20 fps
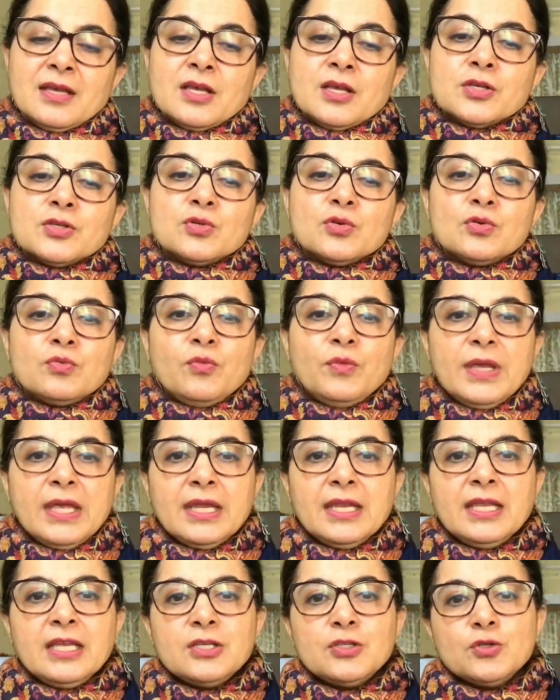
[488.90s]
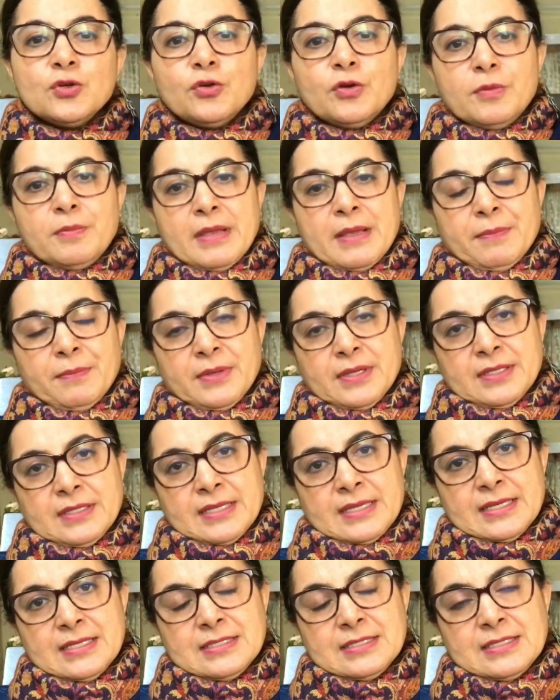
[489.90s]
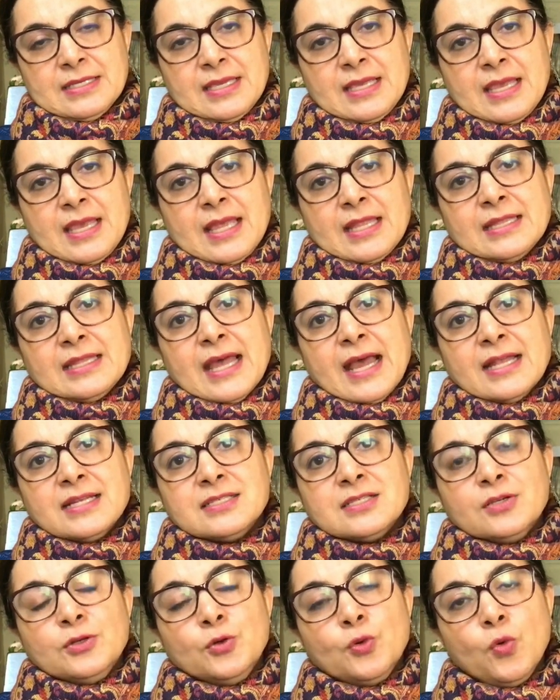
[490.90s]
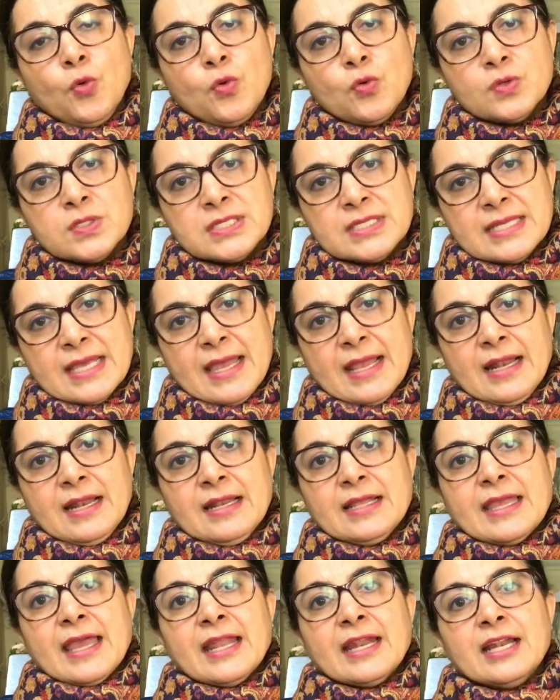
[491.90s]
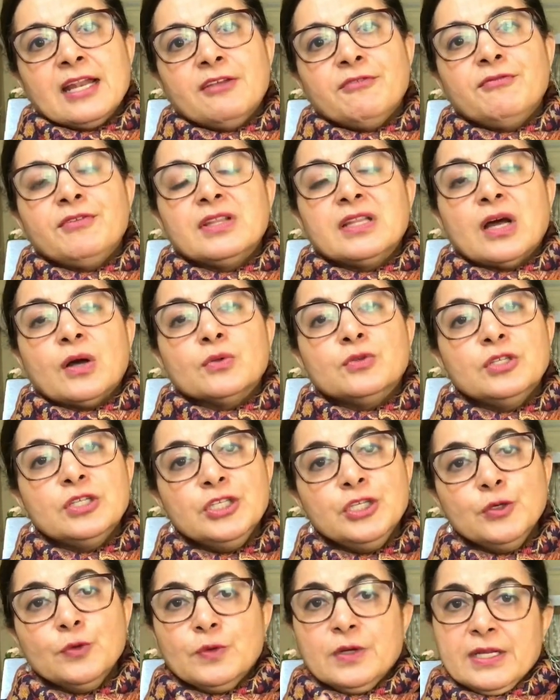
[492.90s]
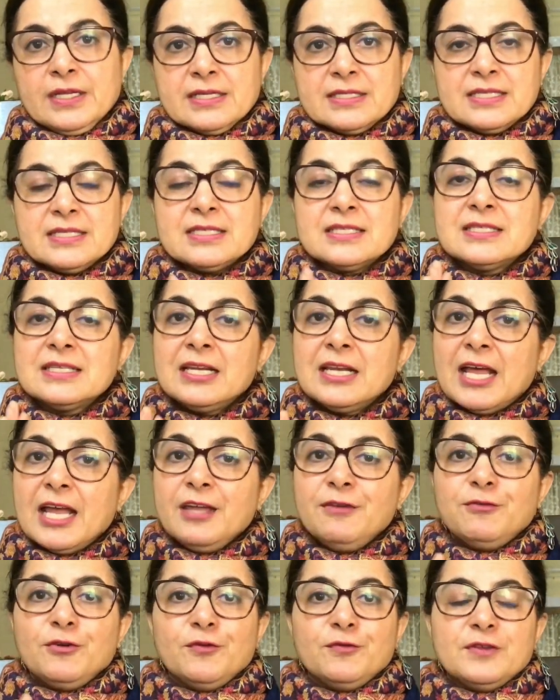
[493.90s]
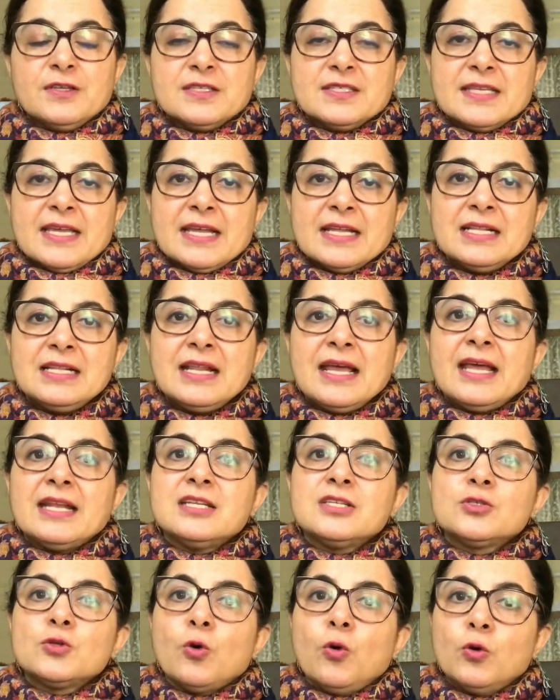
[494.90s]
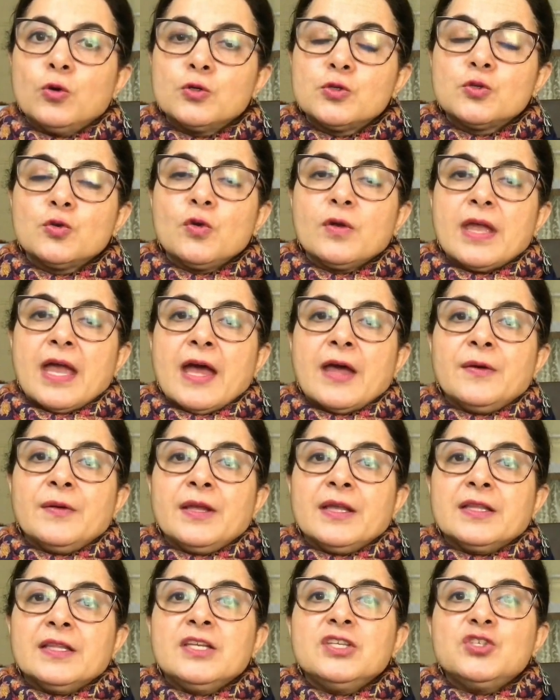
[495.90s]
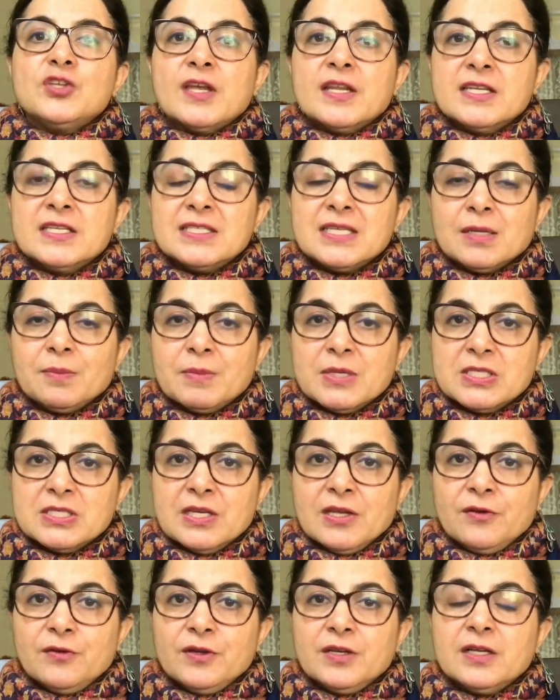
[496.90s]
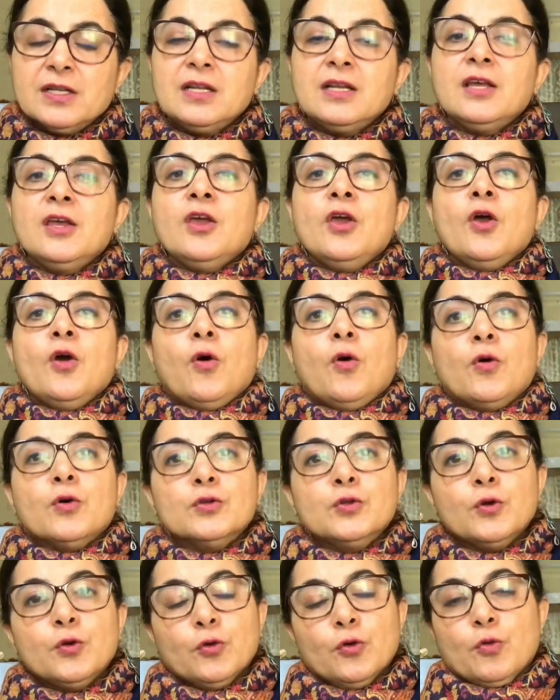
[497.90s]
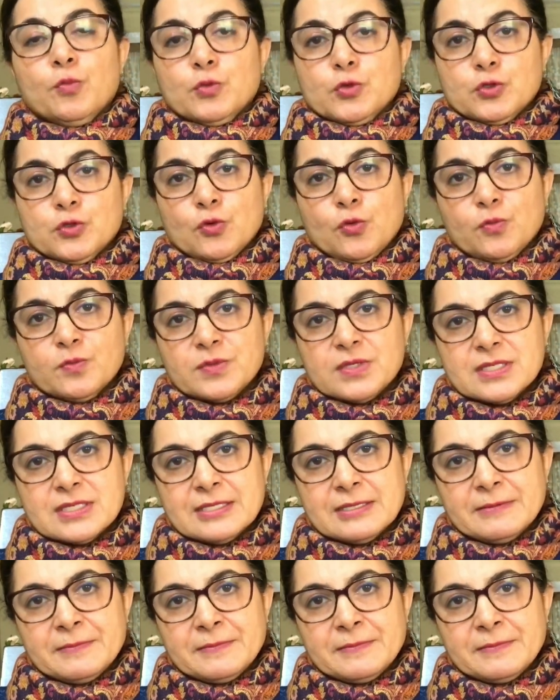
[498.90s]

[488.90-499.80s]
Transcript: So, we need to remember this that no cell can live without the nucleus. It is the life of the cell and is also carrying the genetic material or the chromosomes.